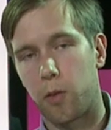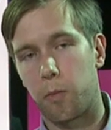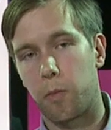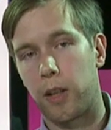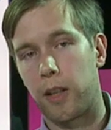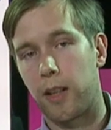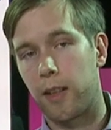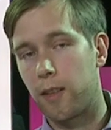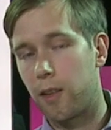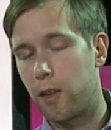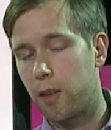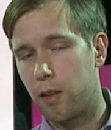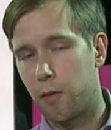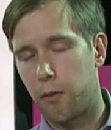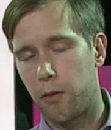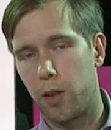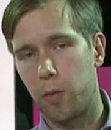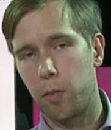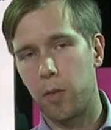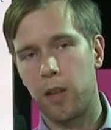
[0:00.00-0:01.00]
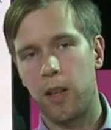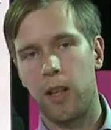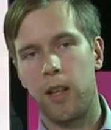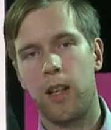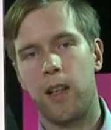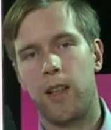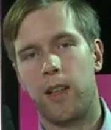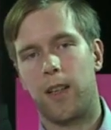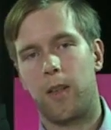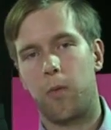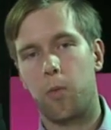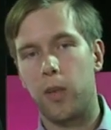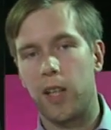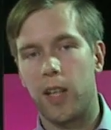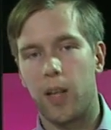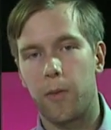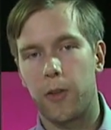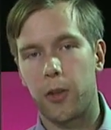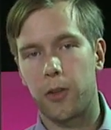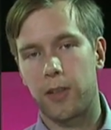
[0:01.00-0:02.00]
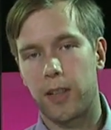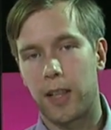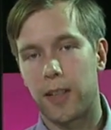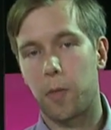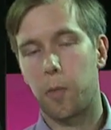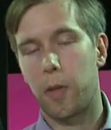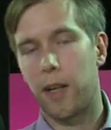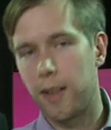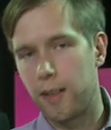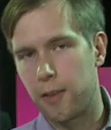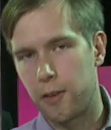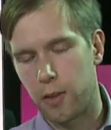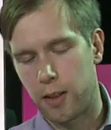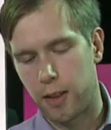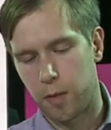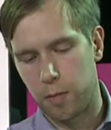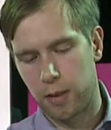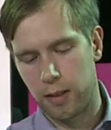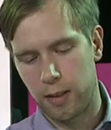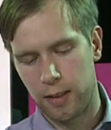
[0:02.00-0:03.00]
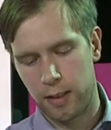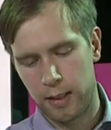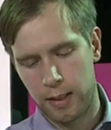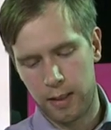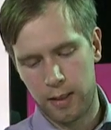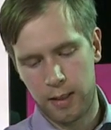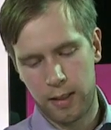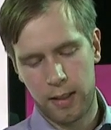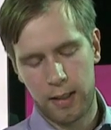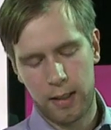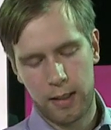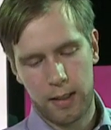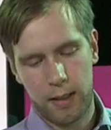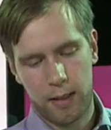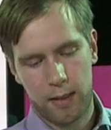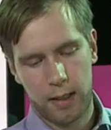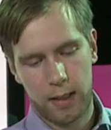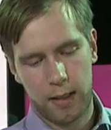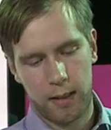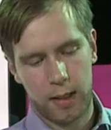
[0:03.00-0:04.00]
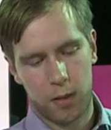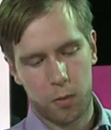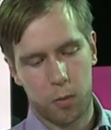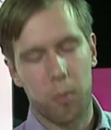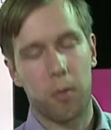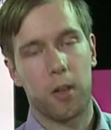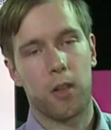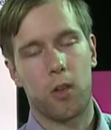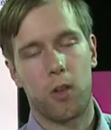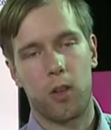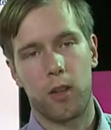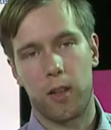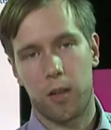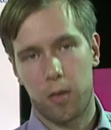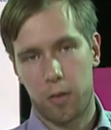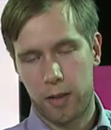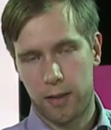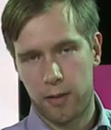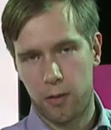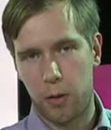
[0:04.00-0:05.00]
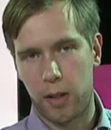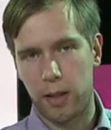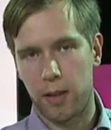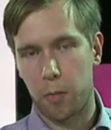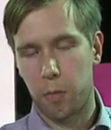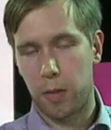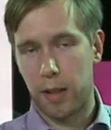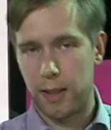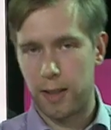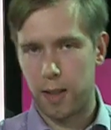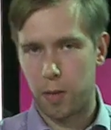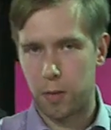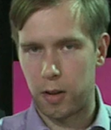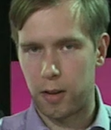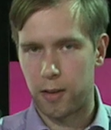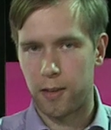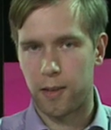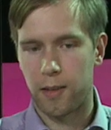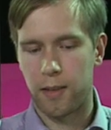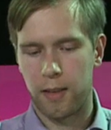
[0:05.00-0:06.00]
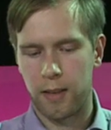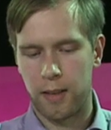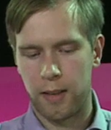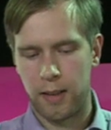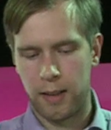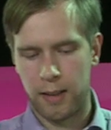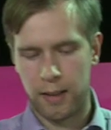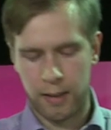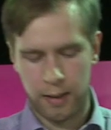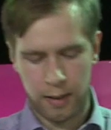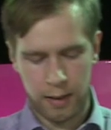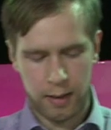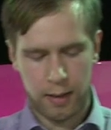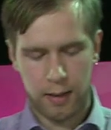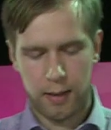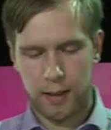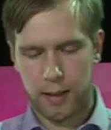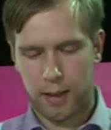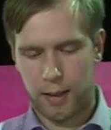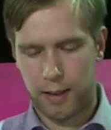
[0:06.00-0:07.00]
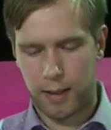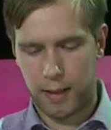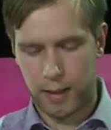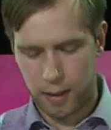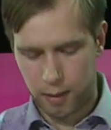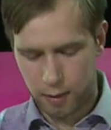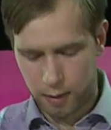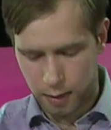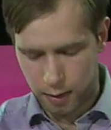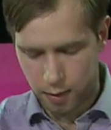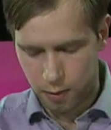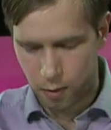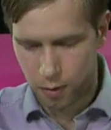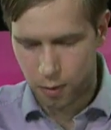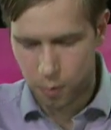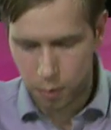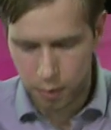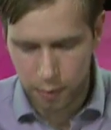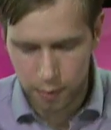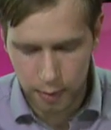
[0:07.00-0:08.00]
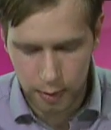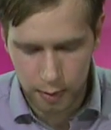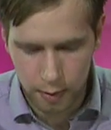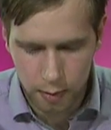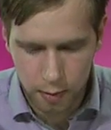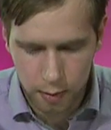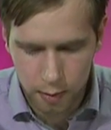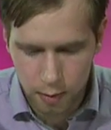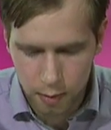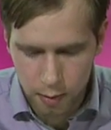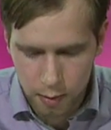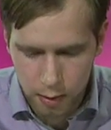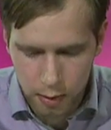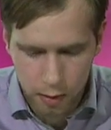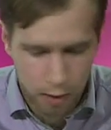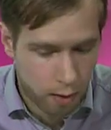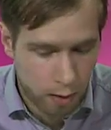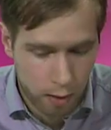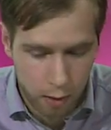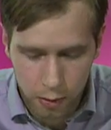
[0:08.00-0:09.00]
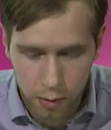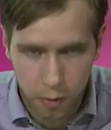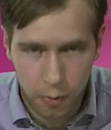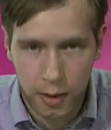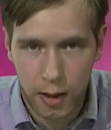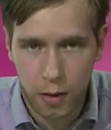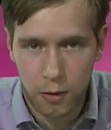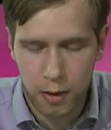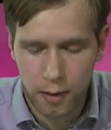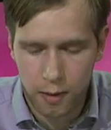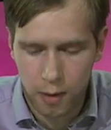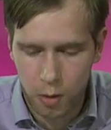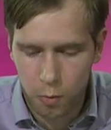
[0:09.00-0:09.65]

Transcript: from another firm, and we have not yet paid to them. Then that would be called trade payables. And here I also want to say there are a lot of accounting